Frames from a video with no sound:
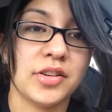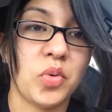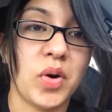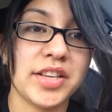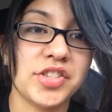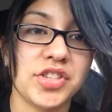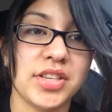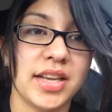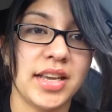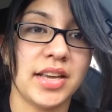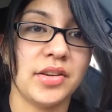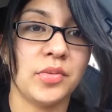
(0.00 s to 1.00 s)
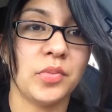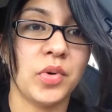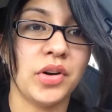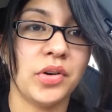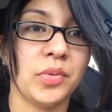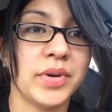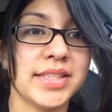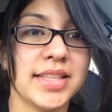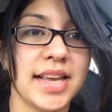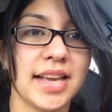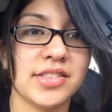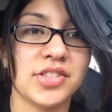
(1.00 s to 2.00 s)
questioning, well, what's
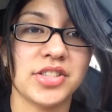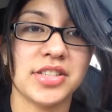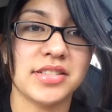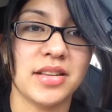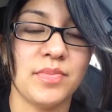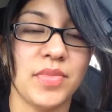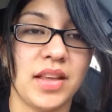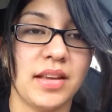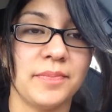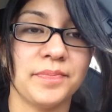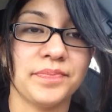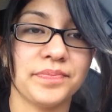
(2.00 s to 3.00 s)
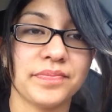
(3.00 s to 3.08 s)
the answer to something?